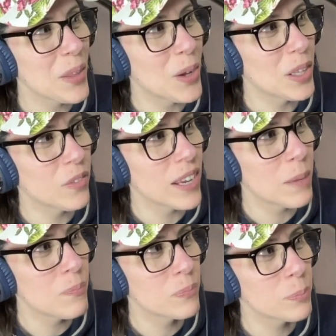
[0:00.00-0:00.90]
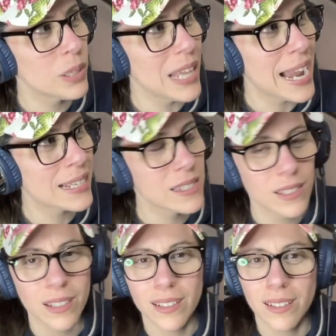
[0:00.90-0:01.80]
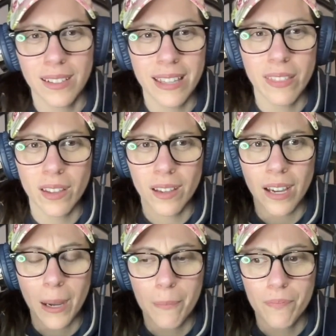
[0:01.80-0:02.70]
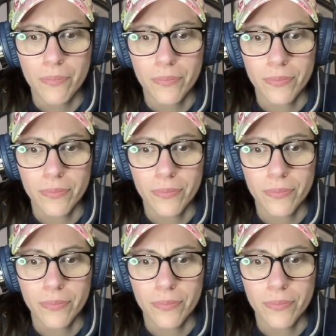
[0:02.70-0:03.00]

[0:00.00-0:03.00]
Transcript: the Hall of Fame plaques and the um,